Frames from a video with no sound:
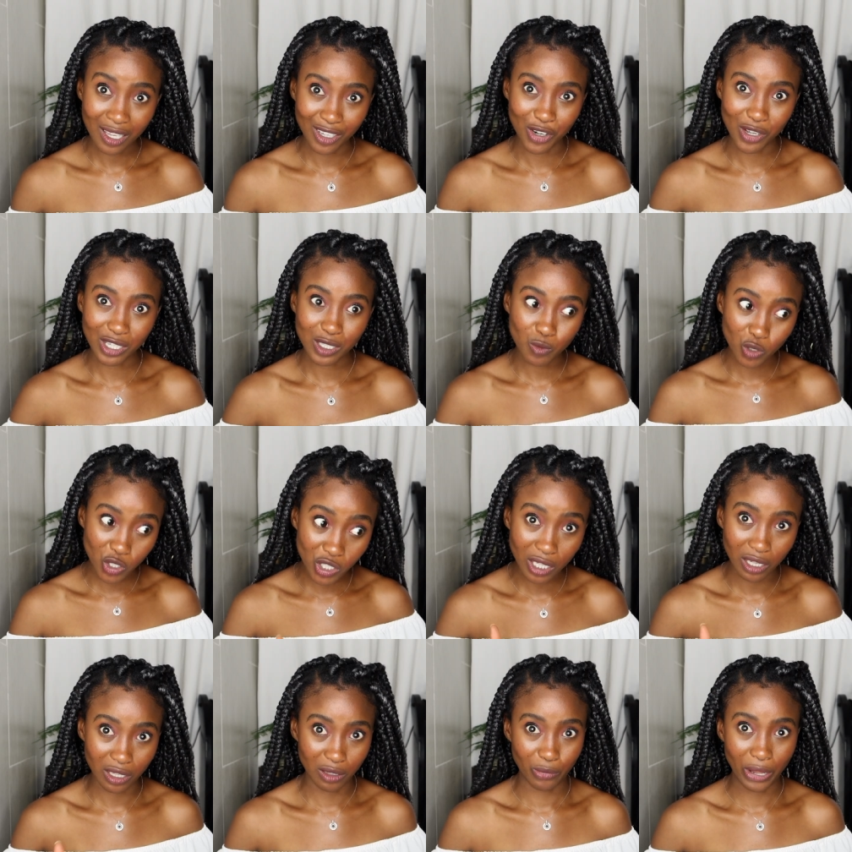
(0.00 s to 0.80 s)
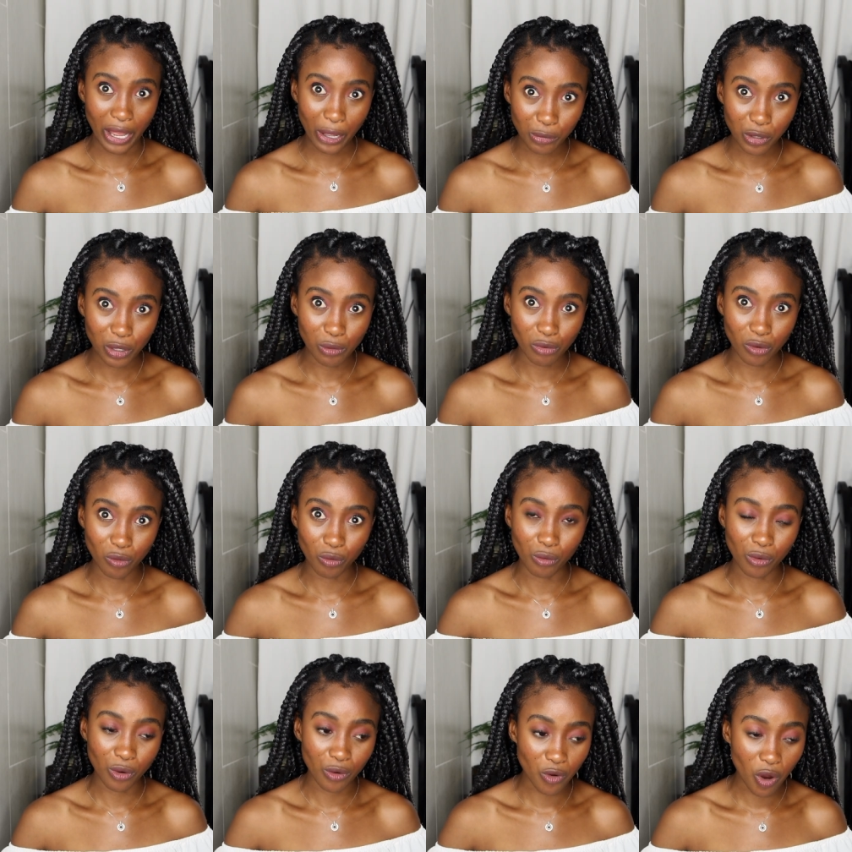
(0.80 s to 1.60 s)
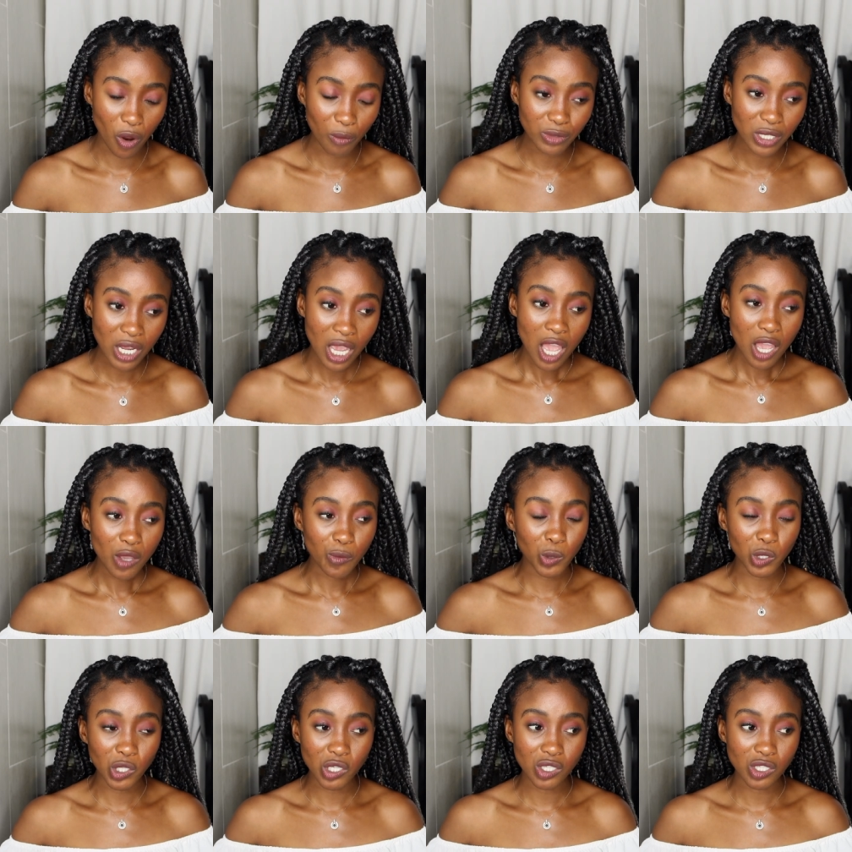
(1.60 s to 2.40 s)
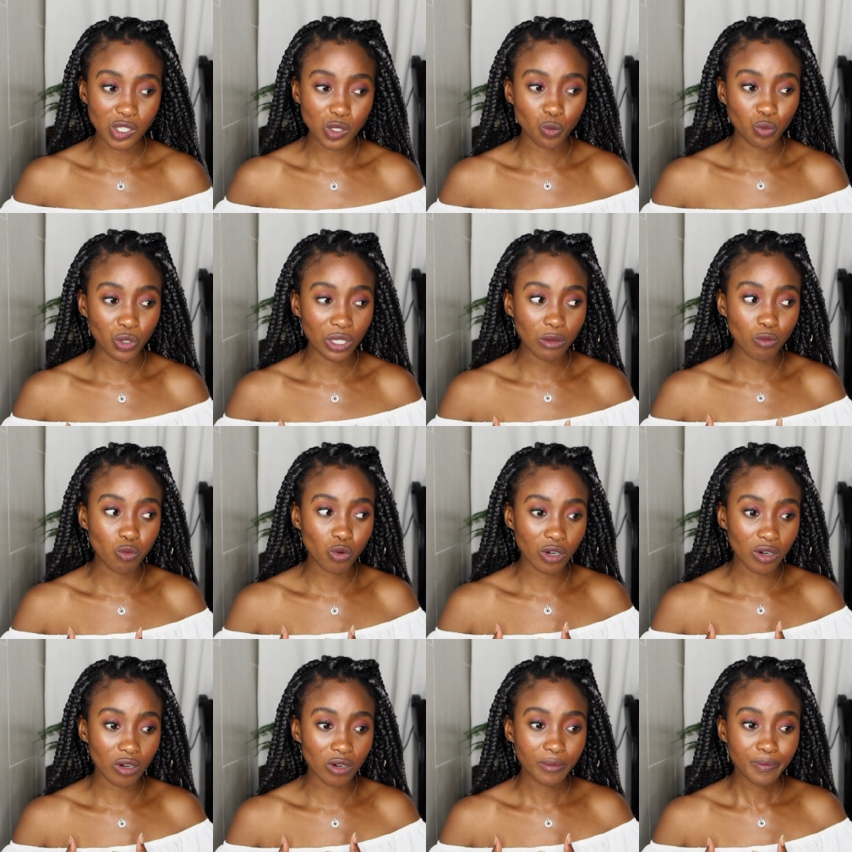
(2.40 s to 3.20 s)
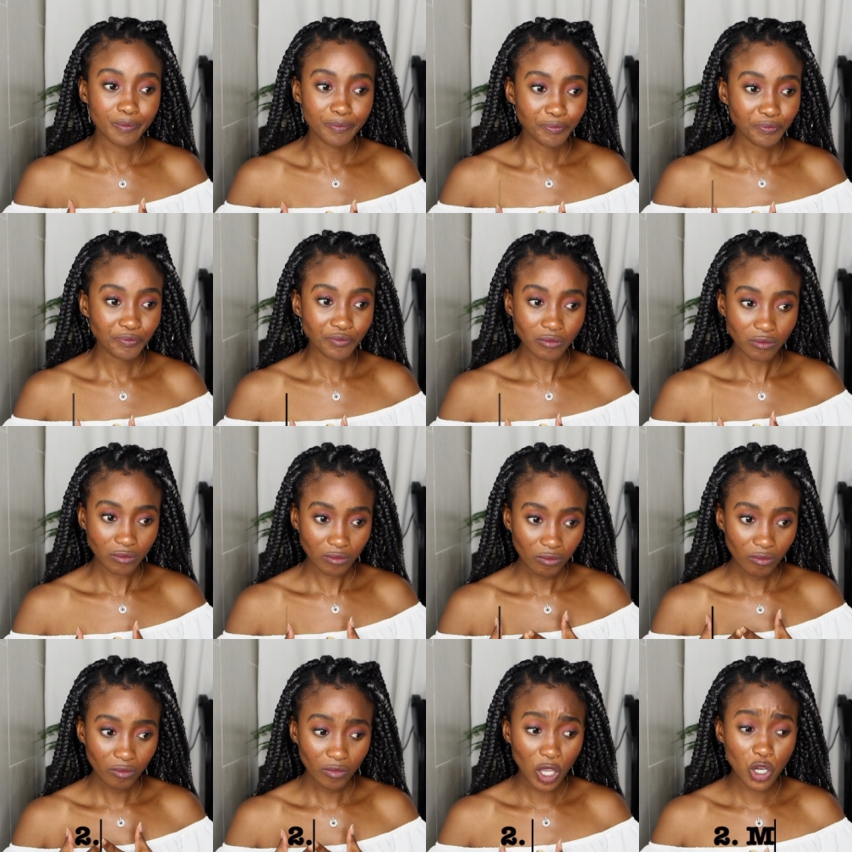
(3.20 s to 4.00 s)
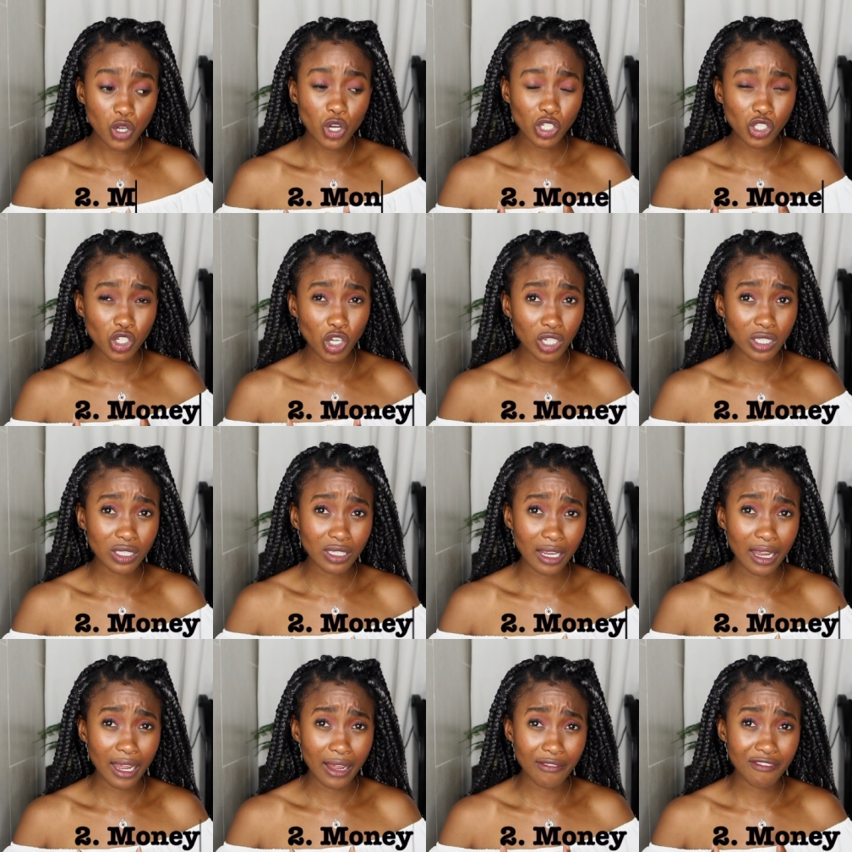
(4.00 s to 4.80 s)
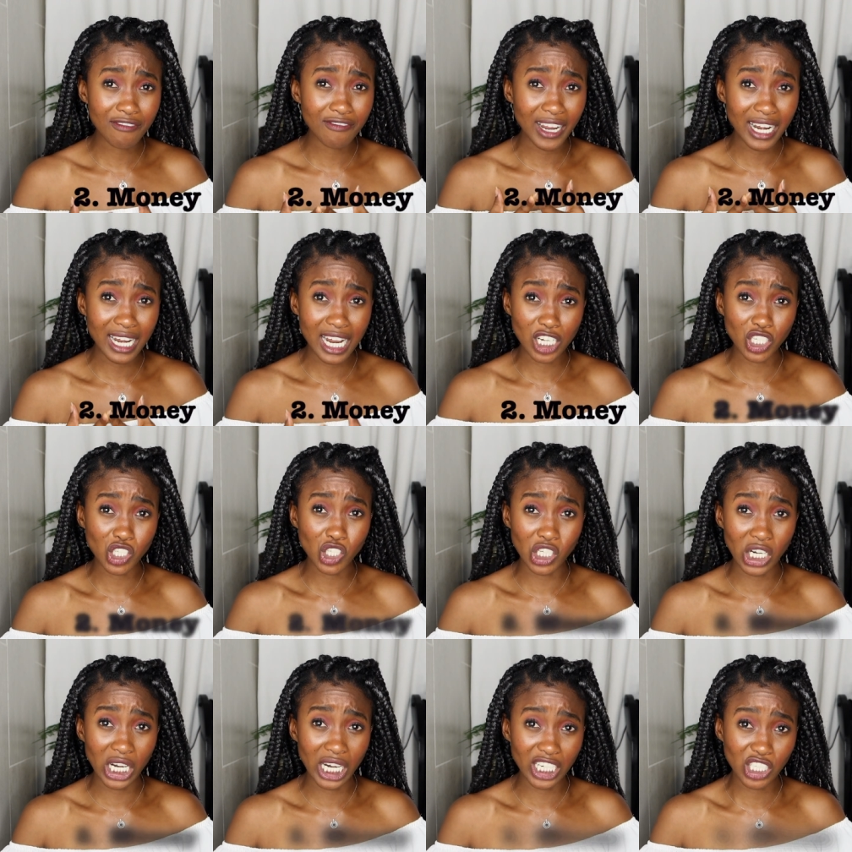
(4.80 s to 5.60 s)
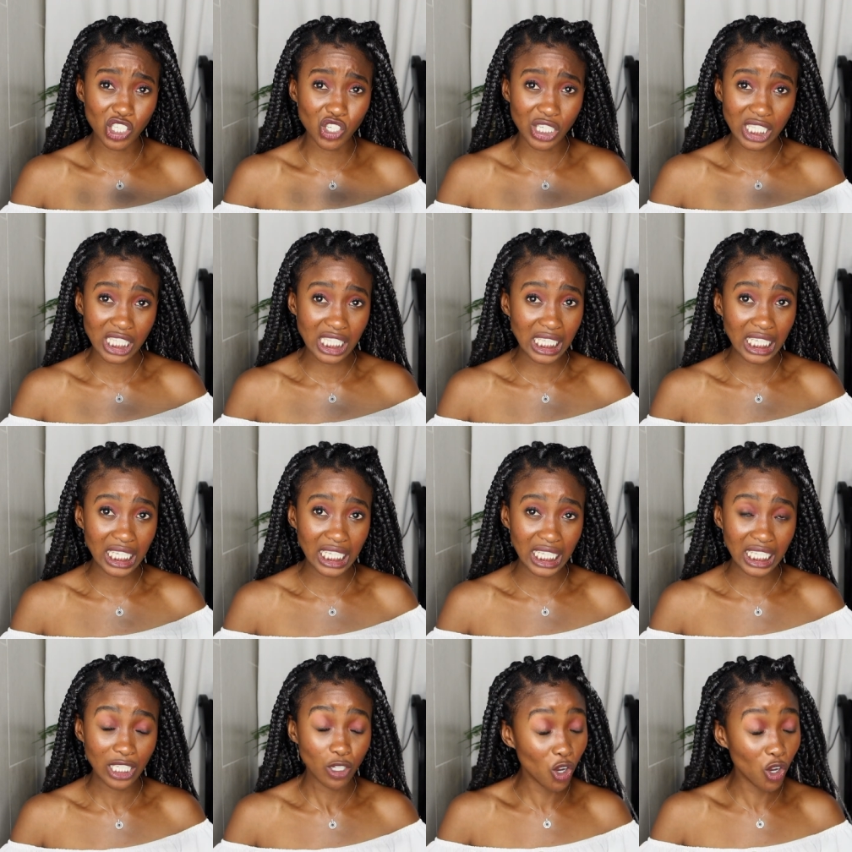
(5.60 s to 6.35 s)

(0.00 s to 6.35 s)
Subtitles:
you know, especially the black people, we were robbed because we were not taught financial literacy.